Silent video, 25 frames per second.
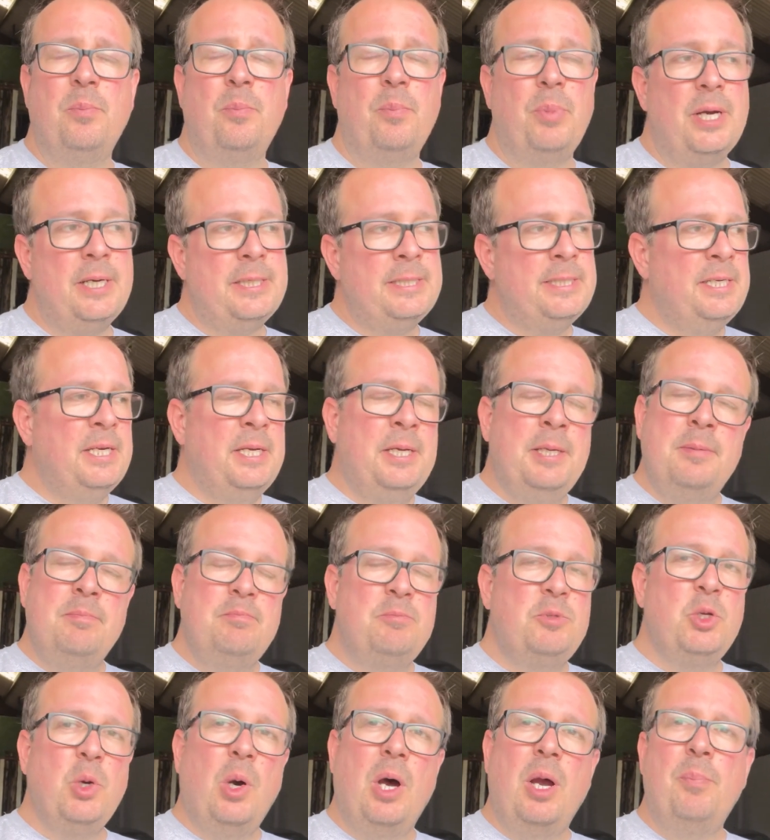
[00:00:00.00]
But
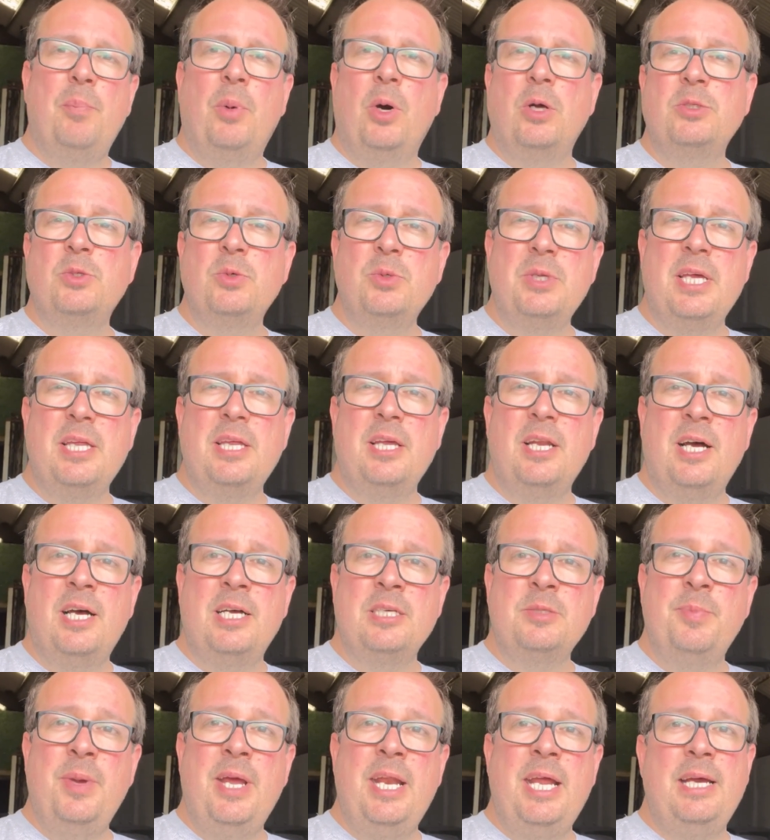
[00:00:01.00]
do you know what? I bottled it at the
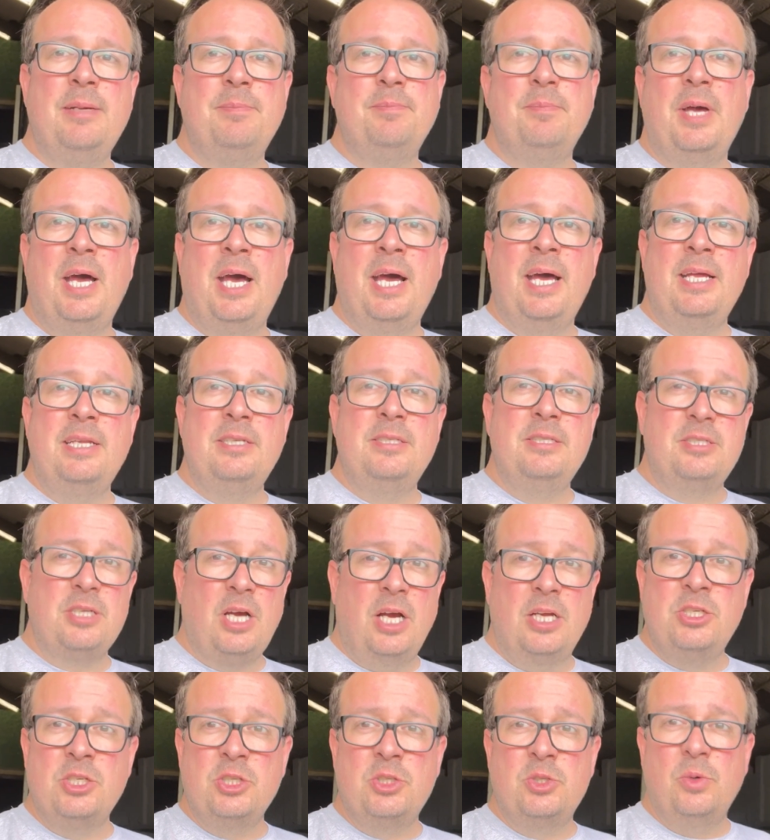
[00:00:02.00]
last minute, and
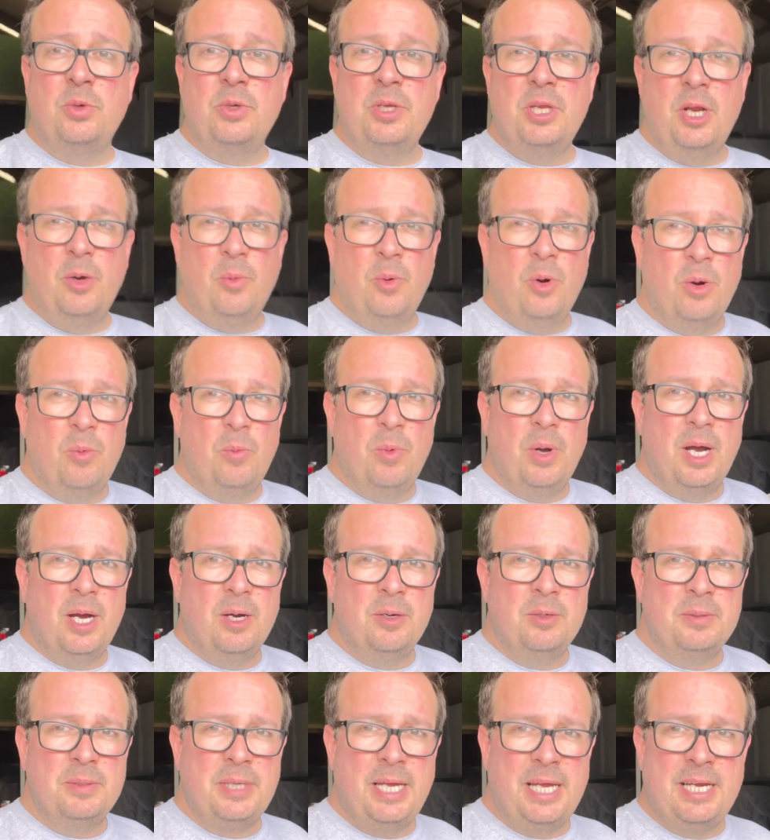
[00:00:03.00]
I just thought, you know what,
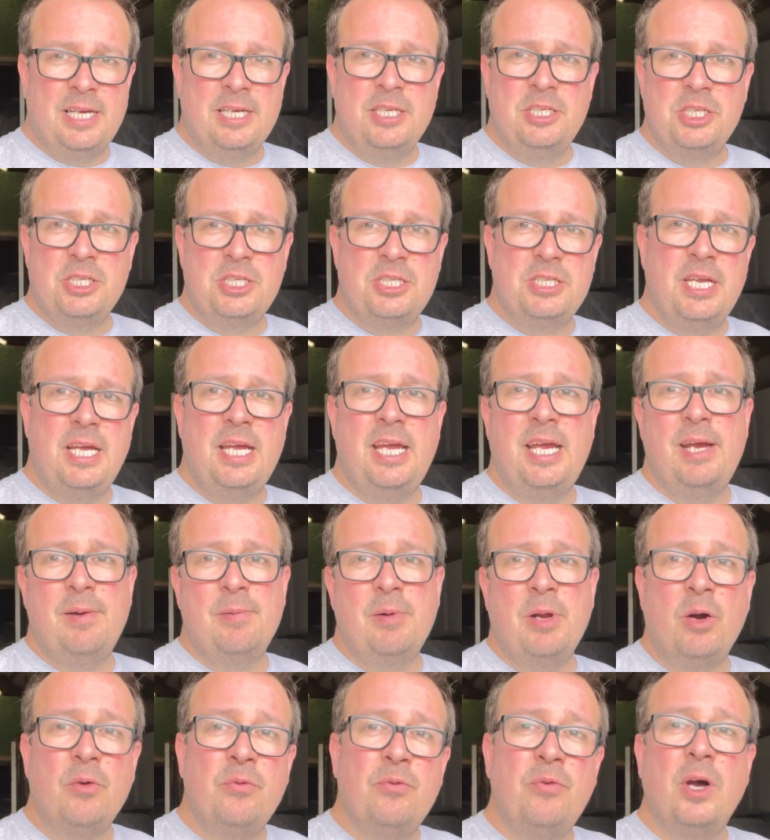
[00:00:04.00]
well, it can just sit here
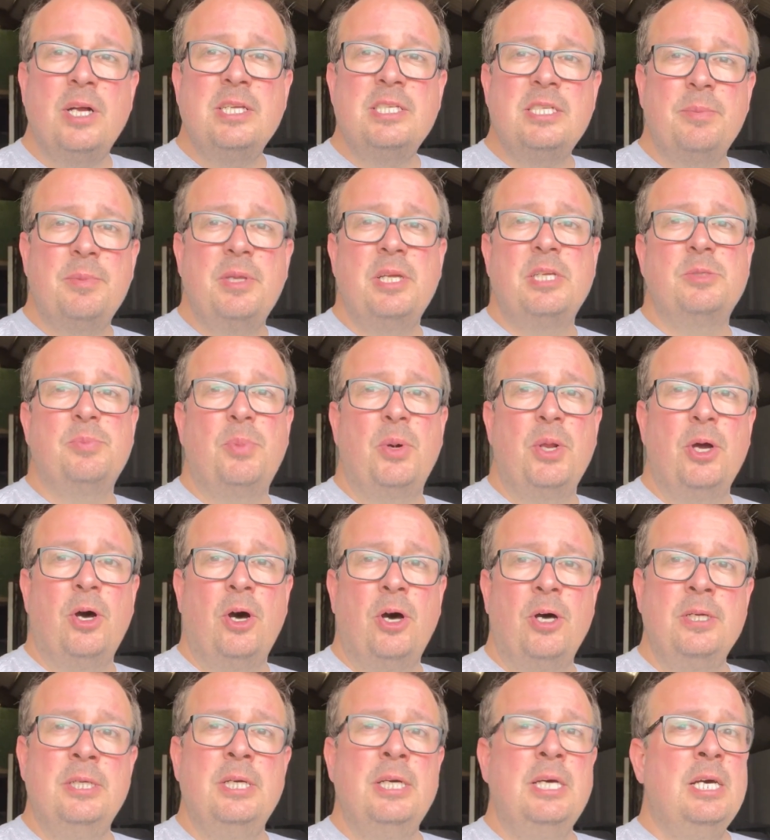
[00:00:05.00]
and I'll find something to put it
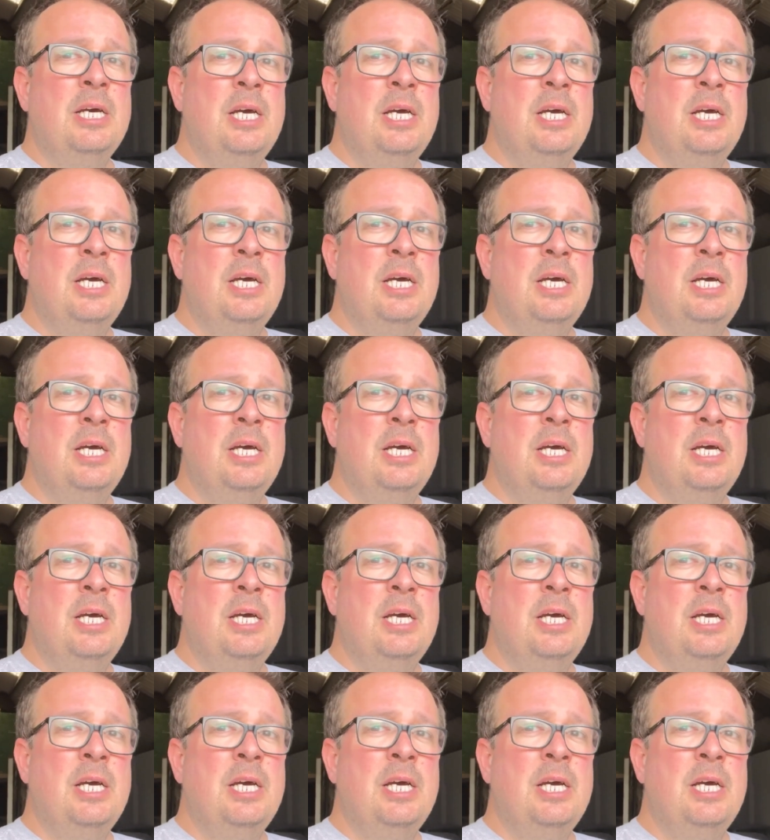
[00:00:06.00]
on.